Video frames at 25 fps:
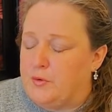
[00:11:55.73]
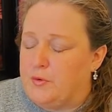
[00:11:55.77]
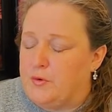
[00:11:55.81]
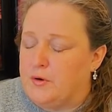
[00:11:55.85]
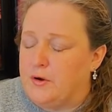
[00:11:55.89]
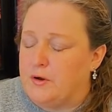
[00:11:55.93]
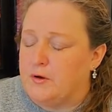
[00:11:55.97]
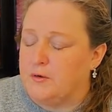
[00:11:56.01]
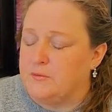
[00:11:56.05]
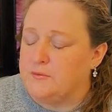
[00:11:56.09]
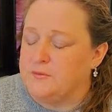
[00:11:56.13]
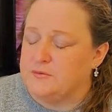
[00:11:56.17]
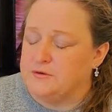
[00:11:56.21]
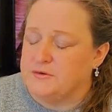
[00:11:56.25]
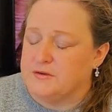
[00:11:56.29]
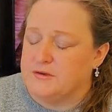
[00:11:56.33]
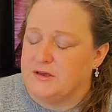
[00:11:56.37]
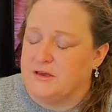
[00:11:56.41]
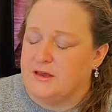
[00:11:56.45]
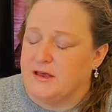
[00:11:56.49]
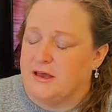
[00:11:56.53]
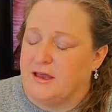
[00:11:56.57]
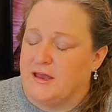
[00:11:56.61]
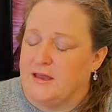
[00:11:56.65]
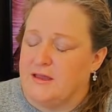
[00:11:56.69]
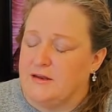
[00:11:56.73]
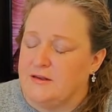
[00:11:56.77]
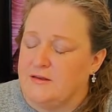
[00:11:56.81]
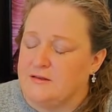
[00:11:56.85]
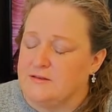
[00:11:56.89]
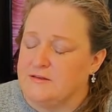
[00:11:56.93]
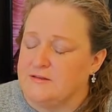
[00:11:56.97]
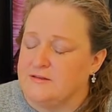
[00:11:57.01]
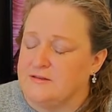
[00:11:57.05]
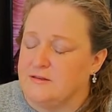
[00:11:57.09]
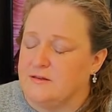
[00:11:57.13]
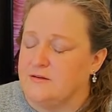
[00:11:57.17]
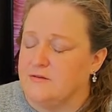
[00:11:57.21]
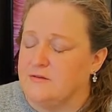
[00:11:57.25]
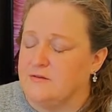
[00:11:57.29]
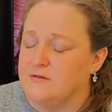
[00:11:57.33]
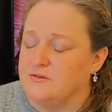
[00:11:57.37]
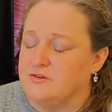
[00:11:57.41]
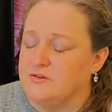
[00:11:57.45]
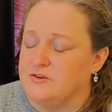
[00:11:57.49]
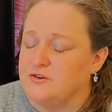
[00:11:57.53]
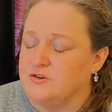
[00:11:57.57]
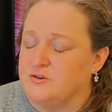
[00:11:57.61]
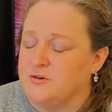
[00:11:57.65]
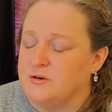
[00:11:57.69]
Help to guide us on our
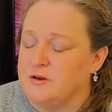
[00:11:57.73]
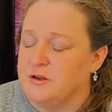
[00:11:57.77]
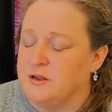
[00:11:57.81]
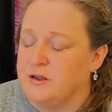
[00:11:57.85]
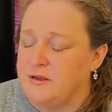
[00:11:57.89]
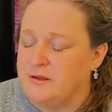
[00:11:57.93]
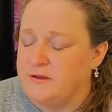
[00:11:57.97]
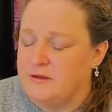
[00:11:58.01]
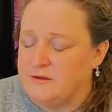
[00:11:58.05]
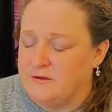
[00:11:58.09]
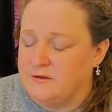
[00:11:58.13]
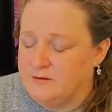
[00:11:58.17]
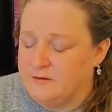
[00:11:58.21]
journey.